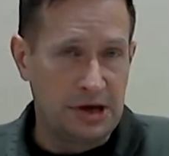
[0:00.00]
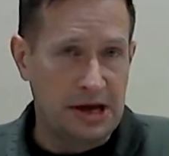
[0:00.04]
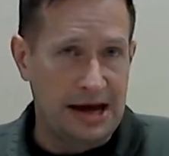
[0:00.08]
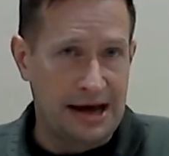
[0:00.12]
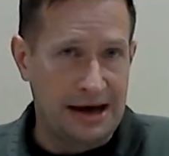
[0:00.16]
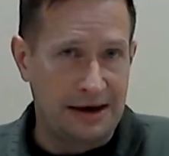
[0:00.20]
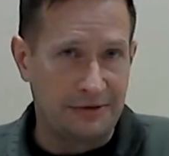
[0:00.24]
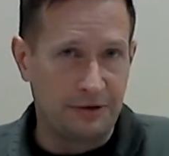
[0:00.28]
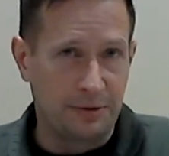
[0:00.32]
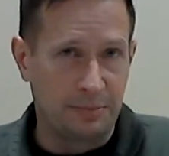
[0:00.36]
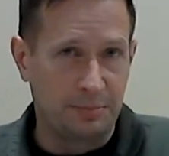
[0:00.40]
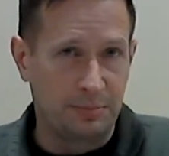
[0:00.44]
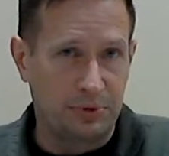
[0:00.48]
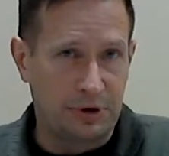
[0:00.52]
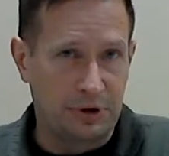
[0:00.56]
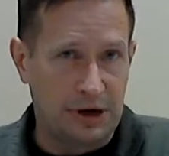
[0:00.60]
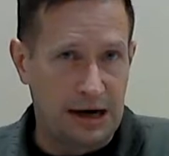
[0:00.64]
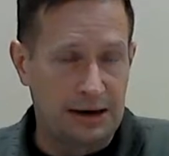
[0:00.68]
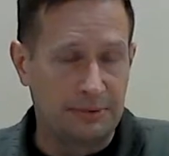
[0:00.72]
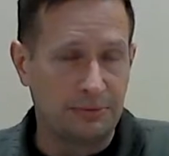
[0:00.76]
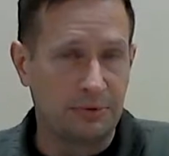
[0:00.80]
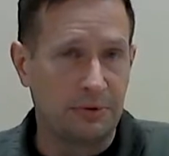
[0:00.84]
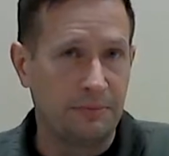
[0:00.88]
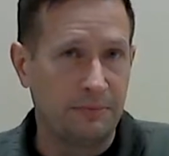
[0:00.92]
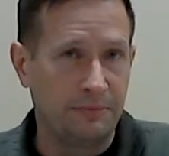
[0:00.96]
if you have
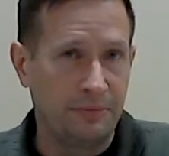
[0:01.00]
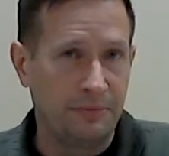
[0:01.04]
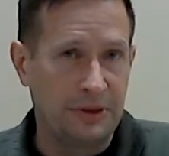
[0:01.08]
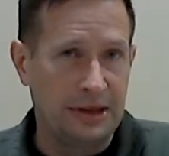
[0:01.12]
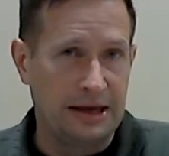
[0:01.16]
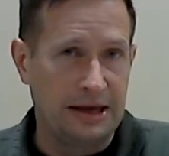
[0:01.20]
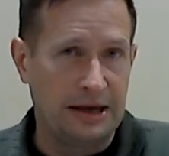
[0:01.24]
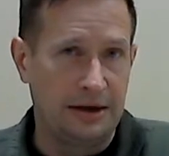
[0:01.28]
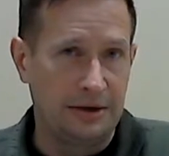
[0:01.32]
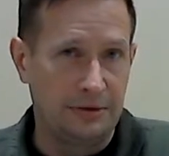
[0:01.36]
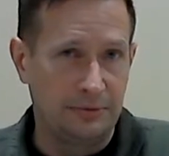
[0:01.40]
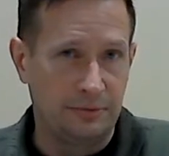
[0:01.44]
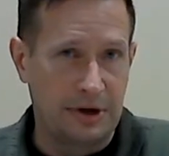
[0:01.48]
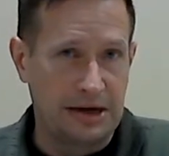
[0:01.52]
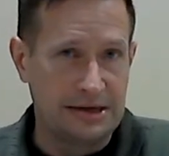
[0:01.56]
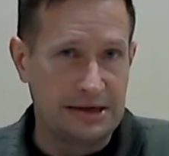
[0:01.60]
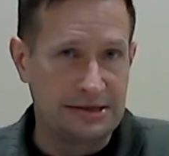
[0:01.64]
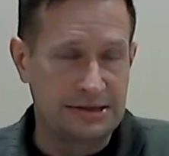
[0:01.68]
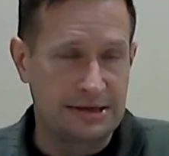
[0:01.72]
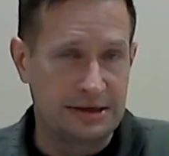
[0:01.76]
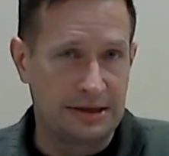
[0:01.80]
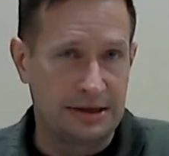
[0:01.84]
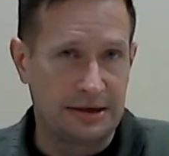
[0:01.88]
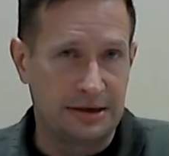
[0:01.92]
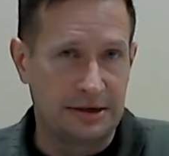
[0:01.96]
a problem that
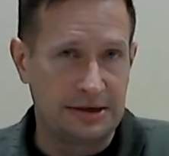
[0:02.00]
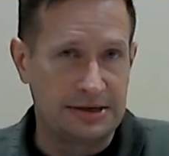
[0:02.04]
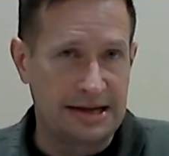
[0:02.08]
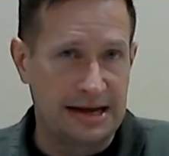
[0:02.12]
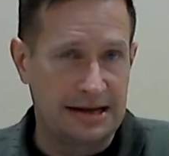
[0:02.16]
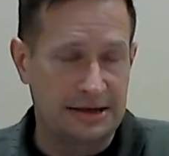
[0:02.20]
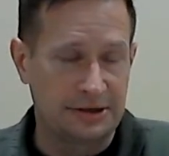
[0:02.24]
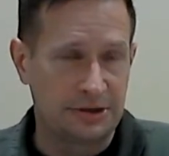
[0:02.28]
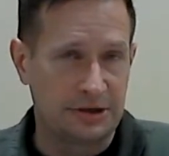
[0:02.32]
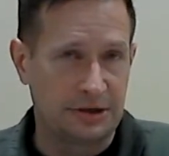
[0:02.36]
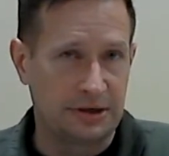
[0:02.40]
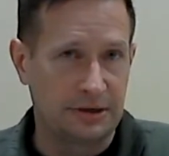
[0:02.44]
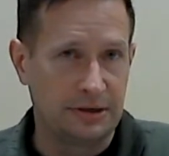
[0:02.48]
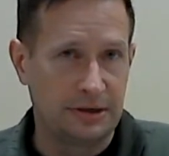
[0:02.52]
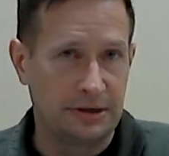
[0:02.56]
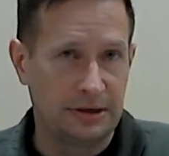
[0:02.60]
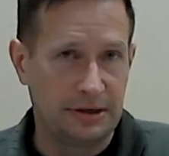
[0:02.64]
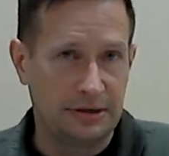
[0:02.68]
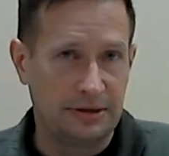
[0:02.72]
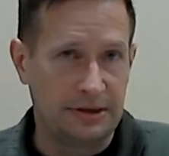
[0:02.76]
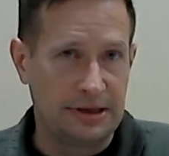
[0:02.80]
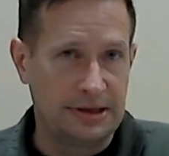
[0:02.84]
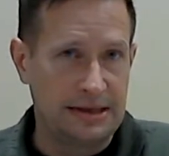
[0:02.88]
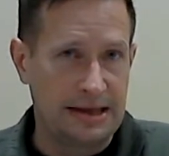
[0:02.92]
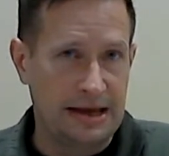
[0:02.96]
raises to their attention,
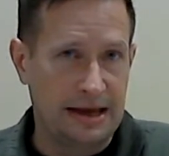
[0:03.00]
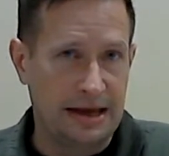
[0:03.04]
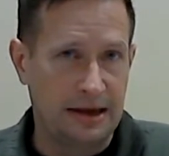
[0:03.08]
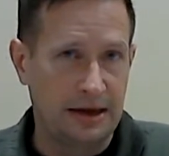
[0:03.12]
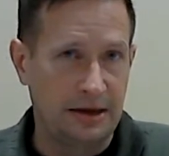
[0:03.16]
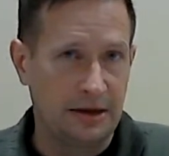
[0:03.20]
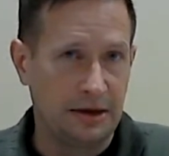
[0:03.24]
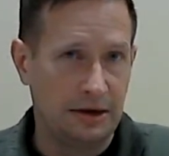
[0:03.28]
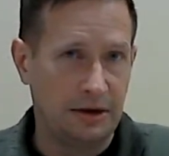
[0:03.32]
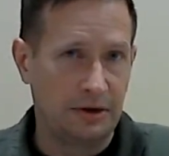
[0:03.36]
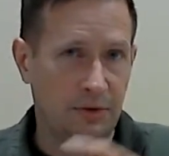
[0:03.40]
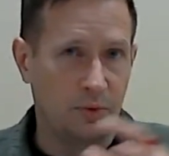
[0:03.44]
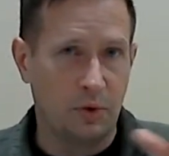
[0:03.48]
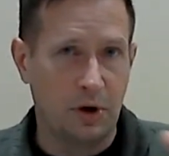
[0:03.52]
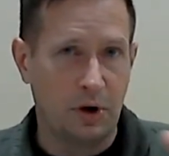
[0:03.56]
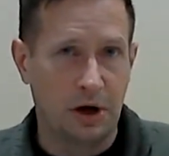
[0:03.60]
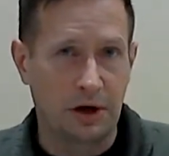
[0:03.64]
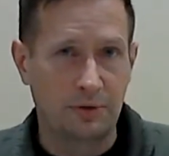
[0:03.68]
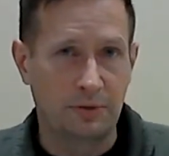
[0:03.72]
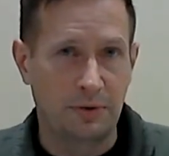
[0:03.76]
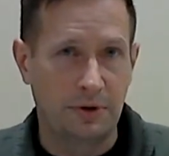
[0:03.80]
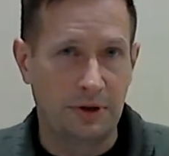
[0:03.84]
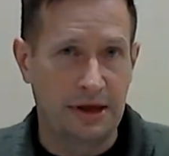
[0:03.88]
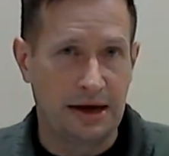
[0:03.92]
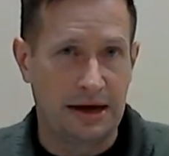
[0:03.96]
then they
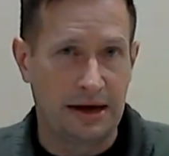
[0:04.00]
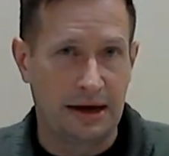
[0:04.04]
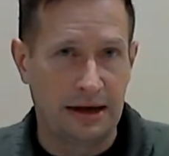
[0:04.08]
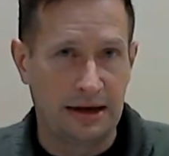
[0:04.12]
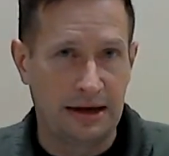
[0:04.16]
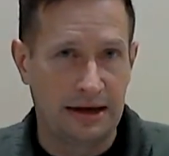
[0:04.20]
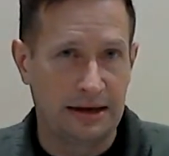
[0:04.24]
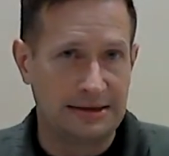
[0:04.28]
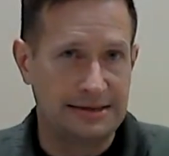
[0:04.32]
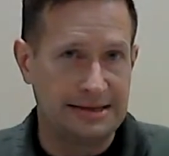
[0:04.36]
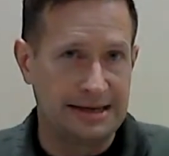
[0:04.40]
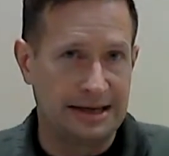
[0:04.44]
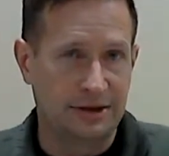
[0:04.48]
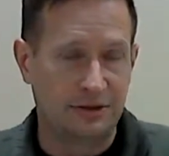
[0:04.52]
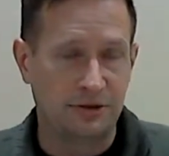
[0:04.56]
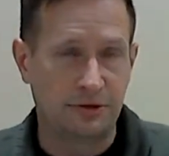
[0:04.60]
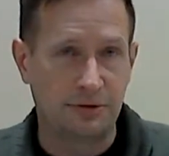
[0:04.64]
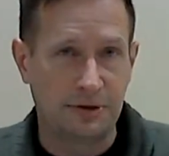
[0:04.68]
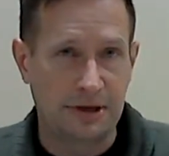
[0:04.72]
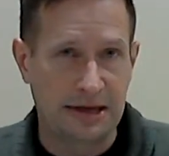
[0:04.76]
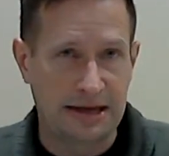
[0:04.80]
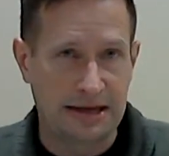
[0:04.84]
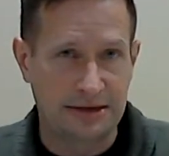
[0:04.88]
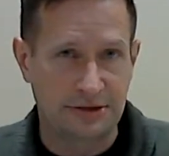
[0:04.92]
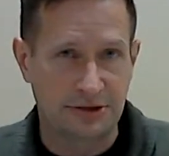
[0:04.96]
work with Hunt, dig
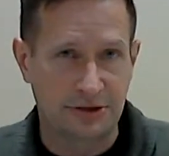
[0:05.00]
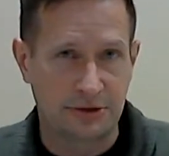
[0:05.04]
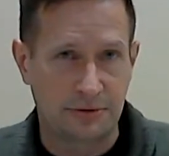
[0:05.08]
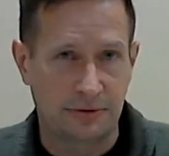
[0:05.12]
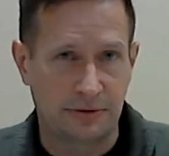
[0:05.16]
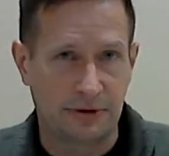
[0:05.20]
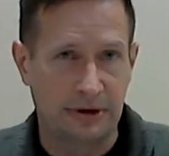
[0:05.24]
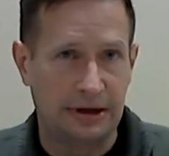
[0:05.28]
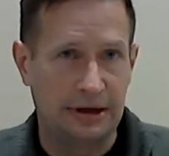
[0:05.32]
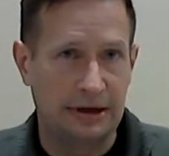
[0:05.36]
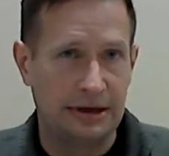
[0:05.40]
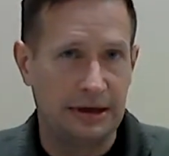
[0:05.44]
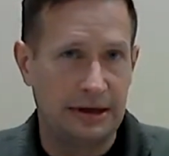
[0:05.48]
through the history,